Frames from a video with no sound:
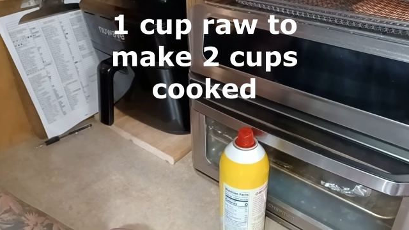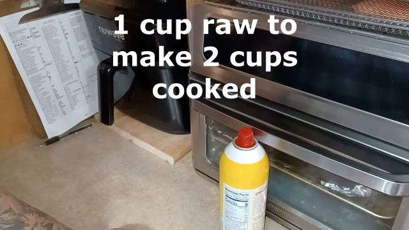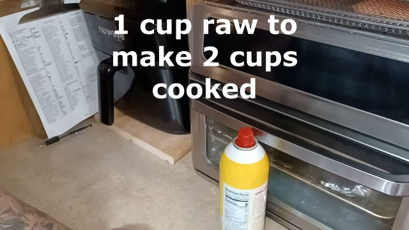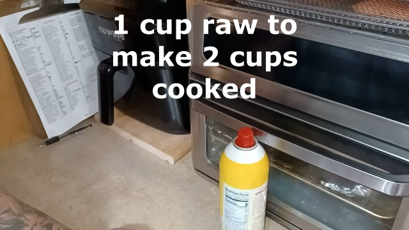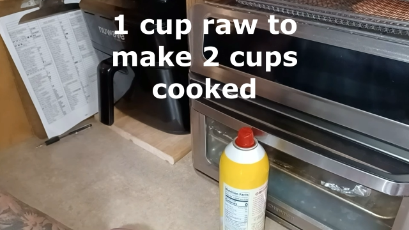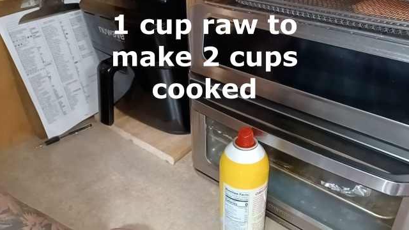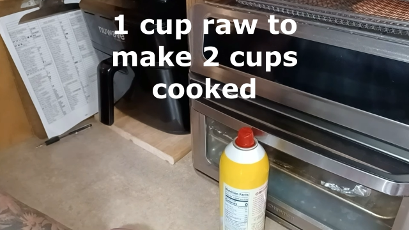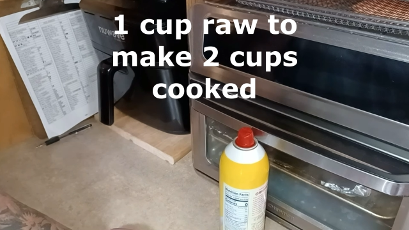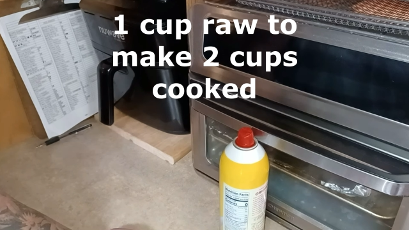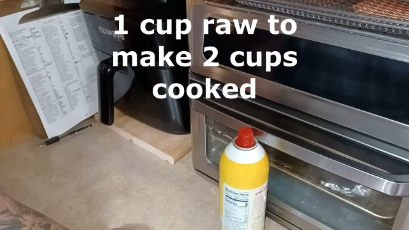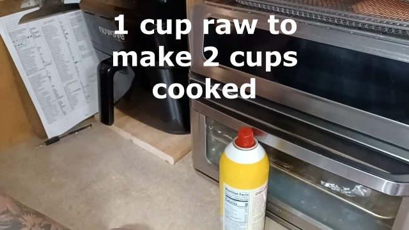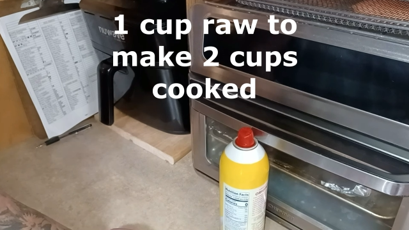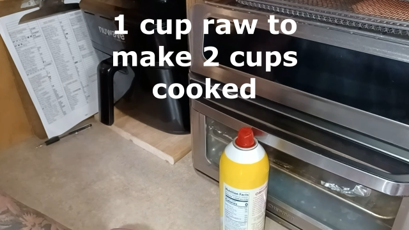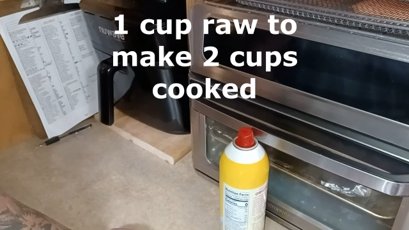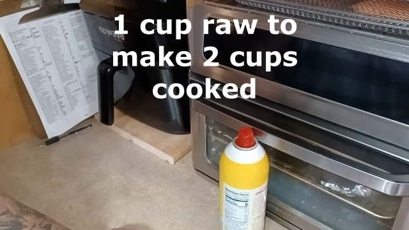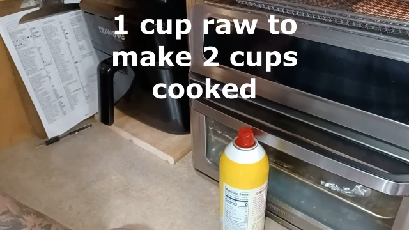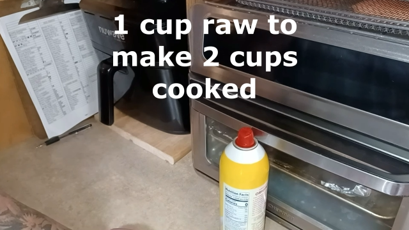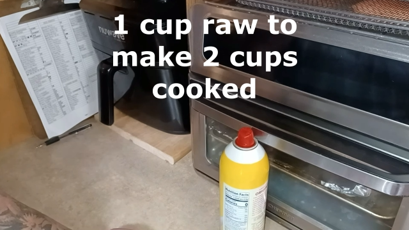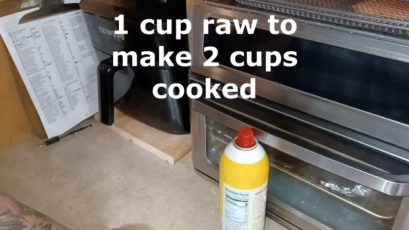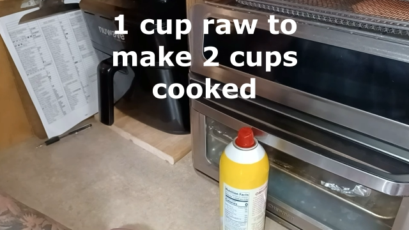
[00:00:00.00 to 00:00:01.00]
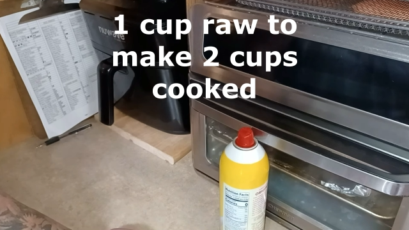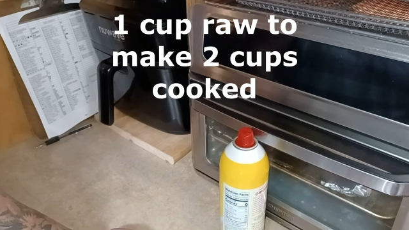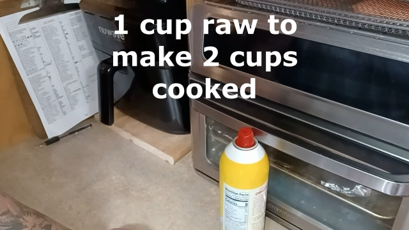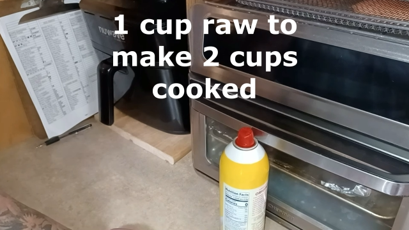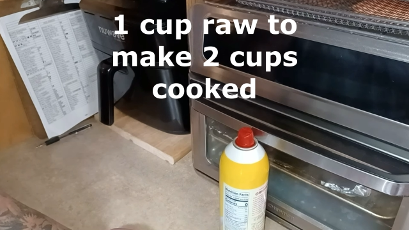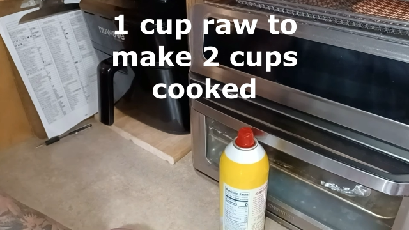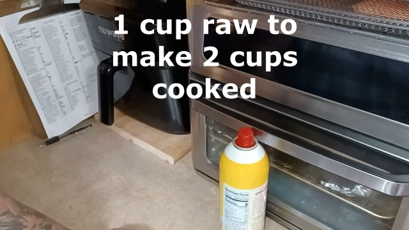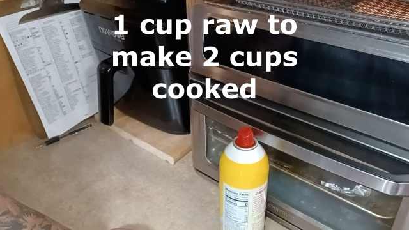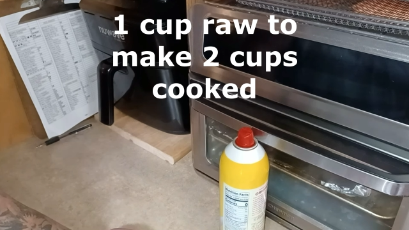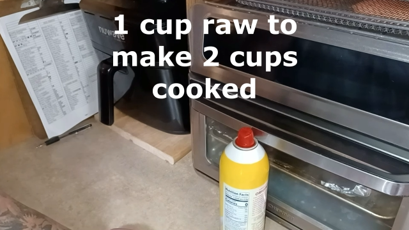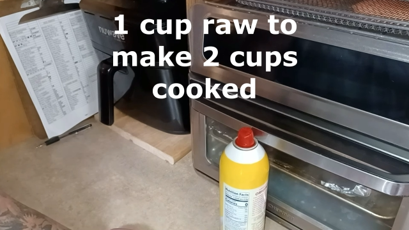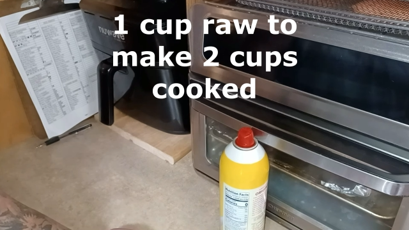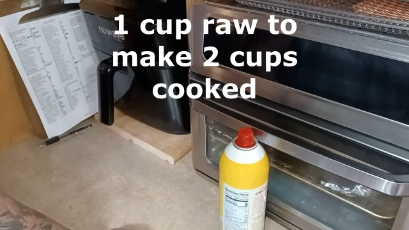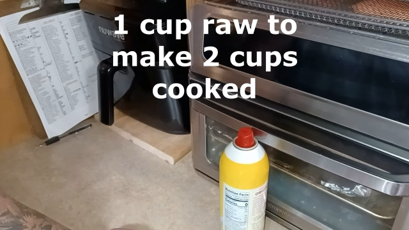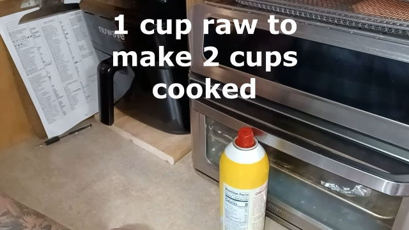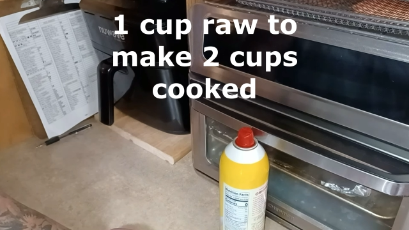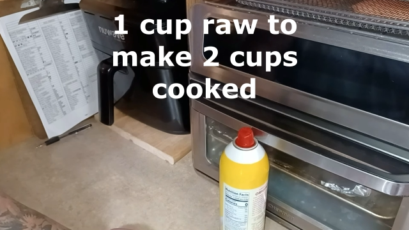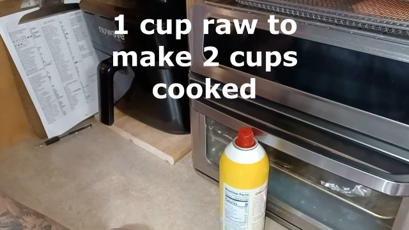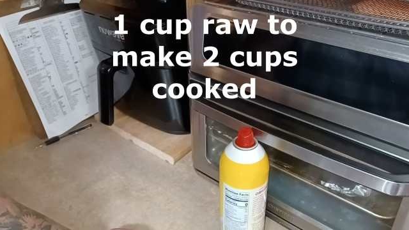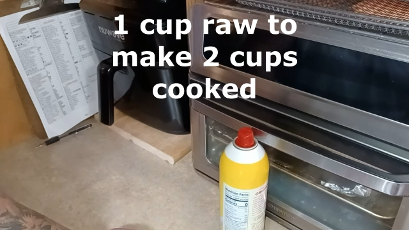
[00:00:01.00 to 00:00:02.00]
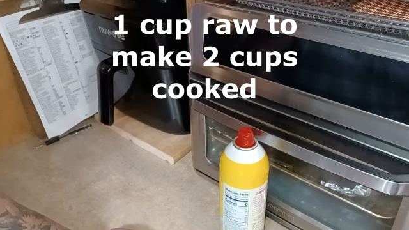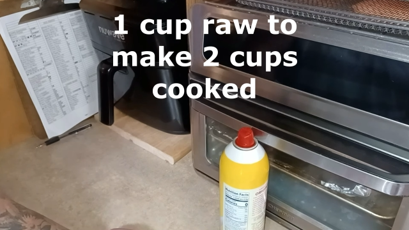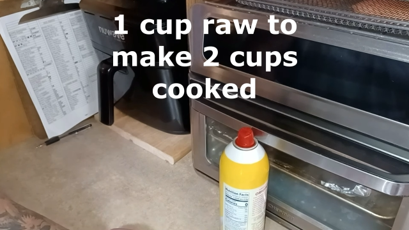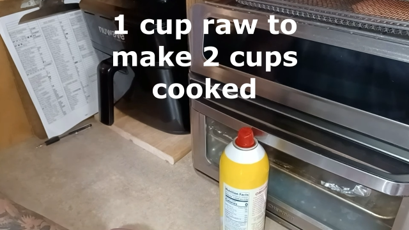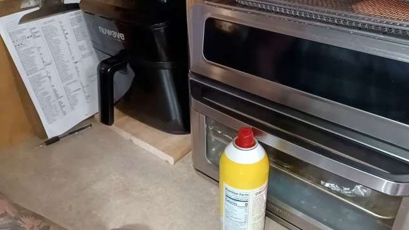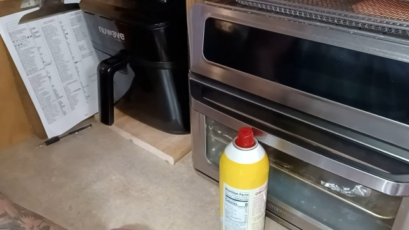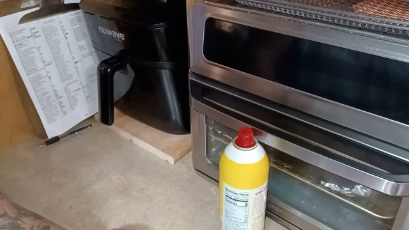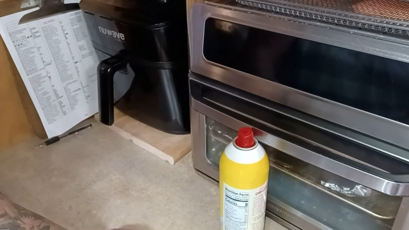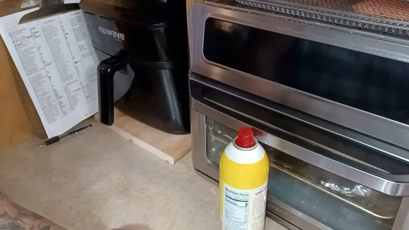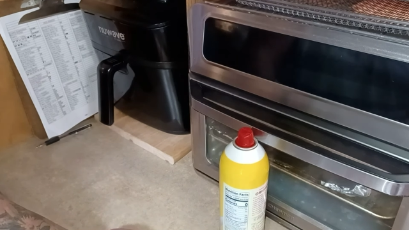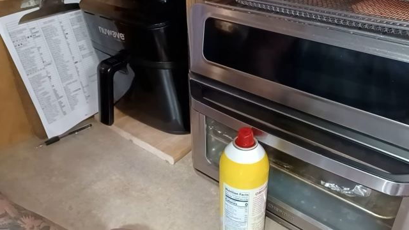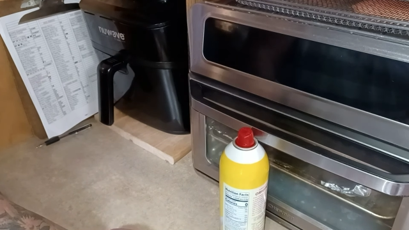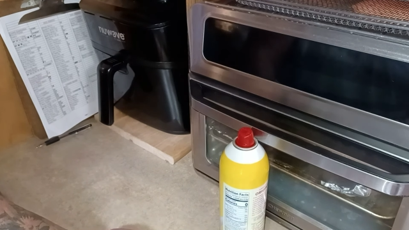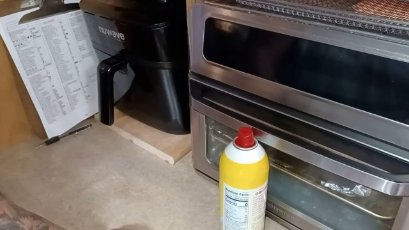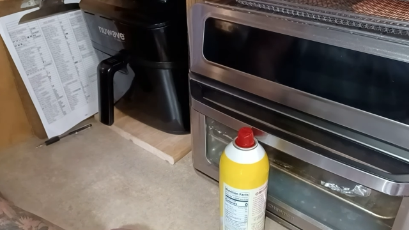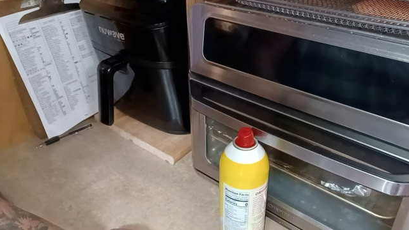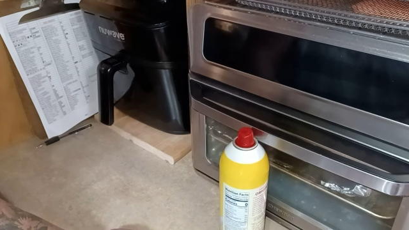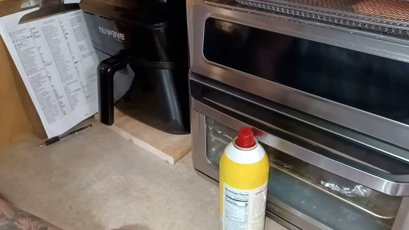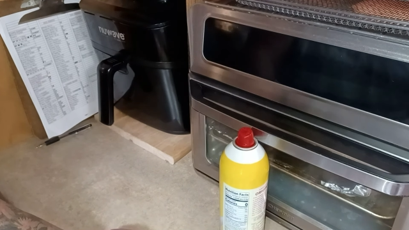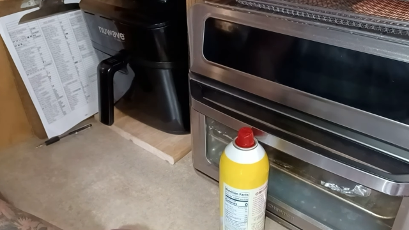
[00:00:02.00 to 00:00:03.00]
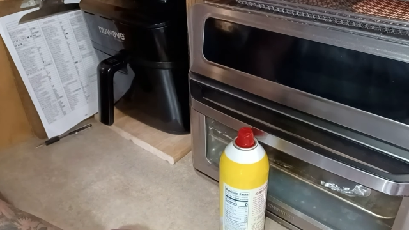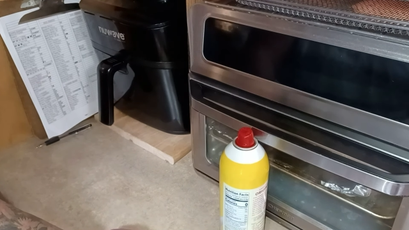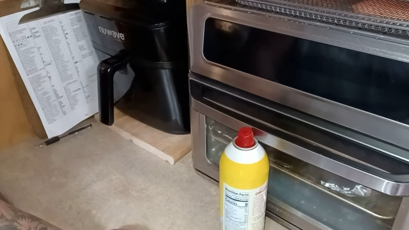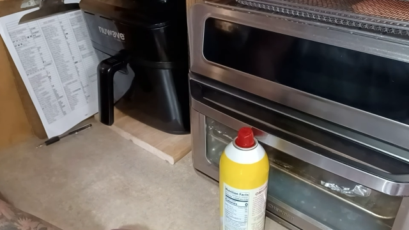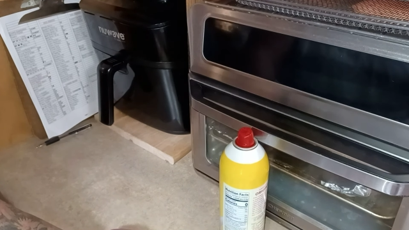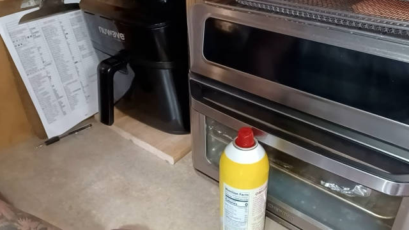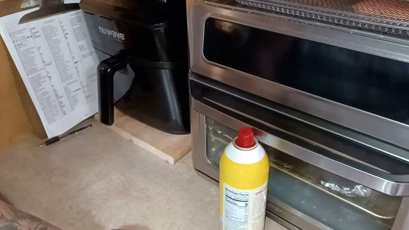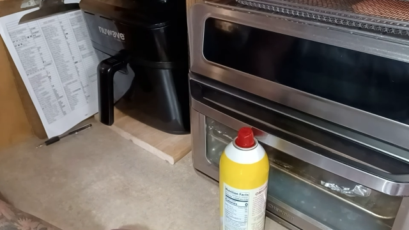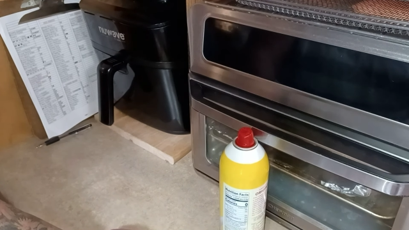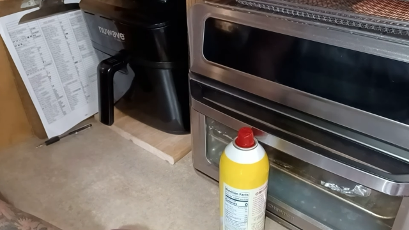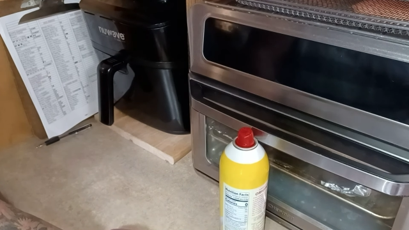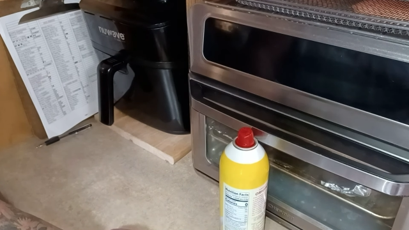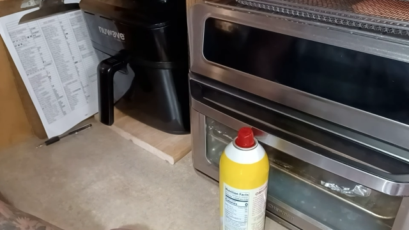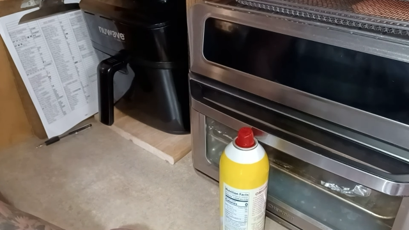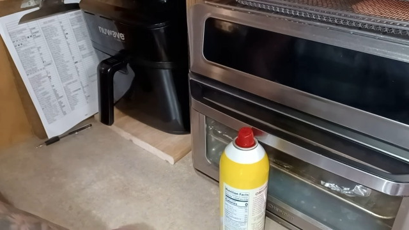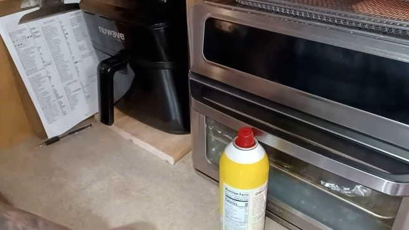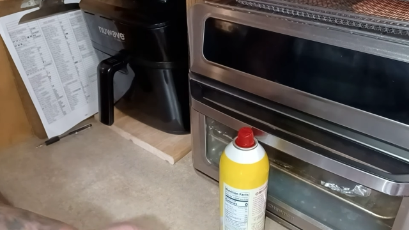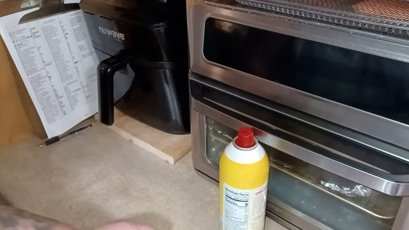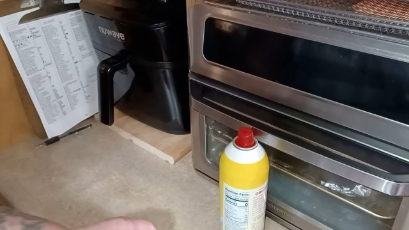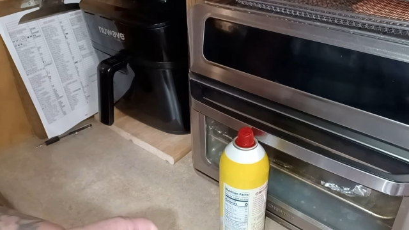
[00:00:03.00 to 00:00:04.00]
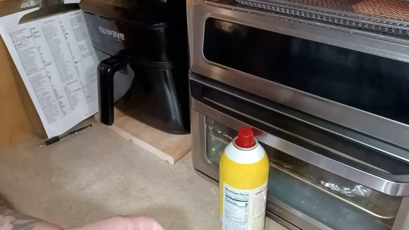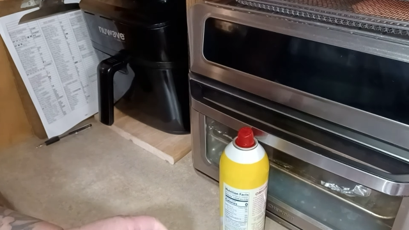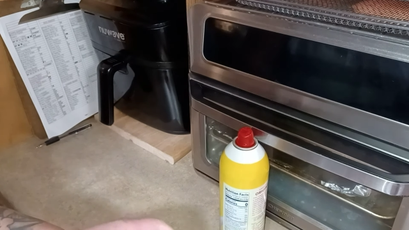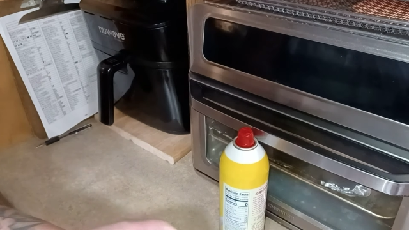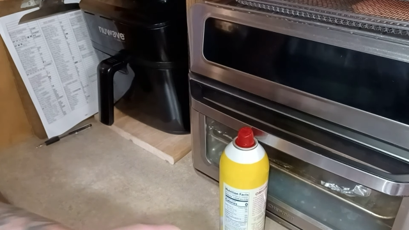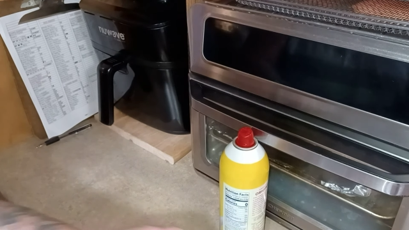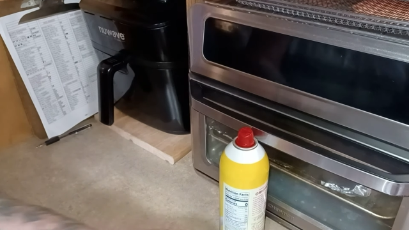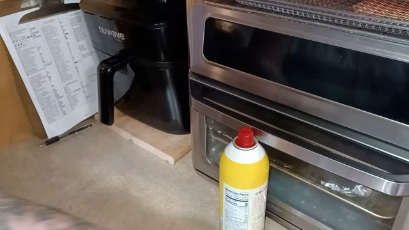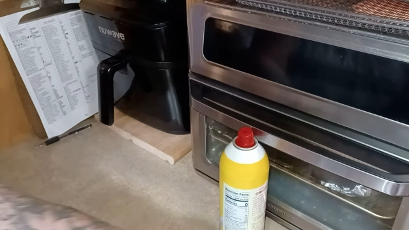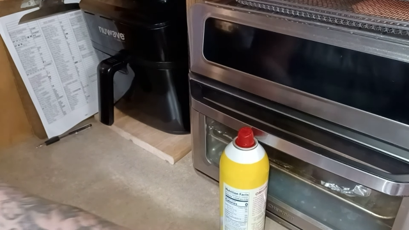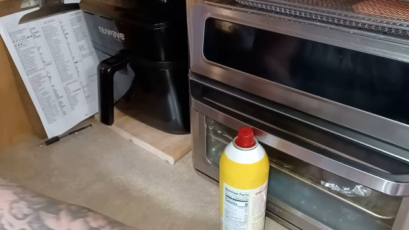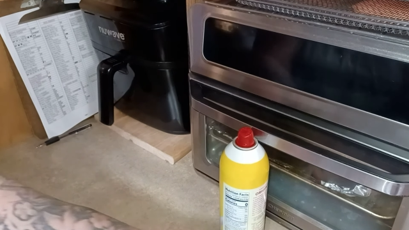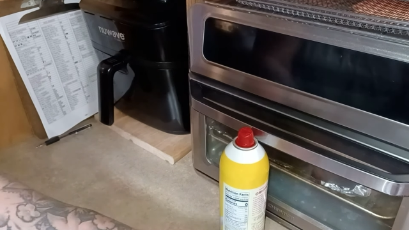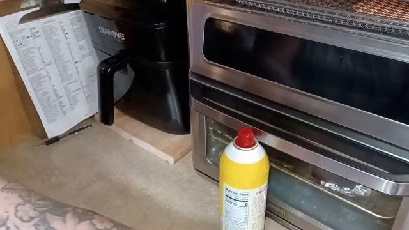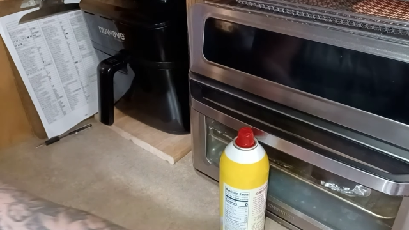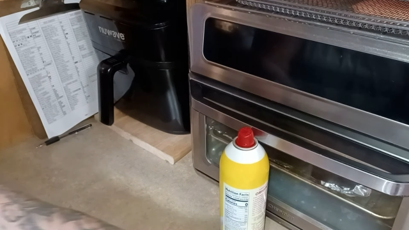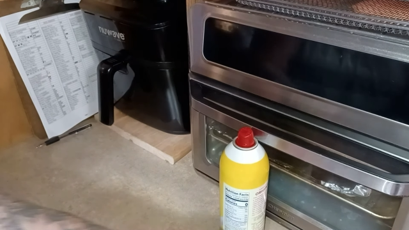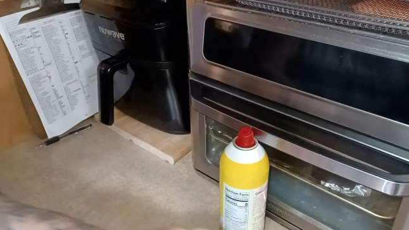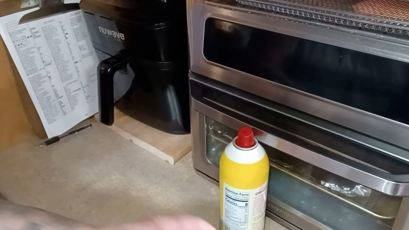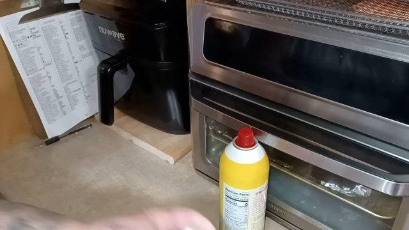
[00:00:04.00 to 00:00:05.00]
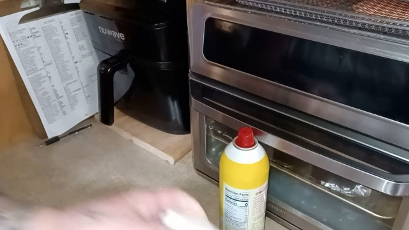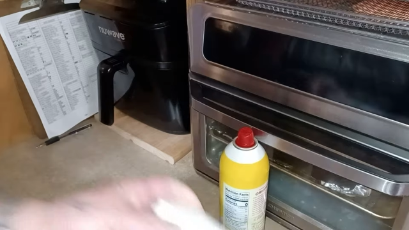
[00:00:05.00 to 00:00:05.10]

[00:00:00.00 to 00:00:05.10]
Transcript: Nobody's mouth can be seen.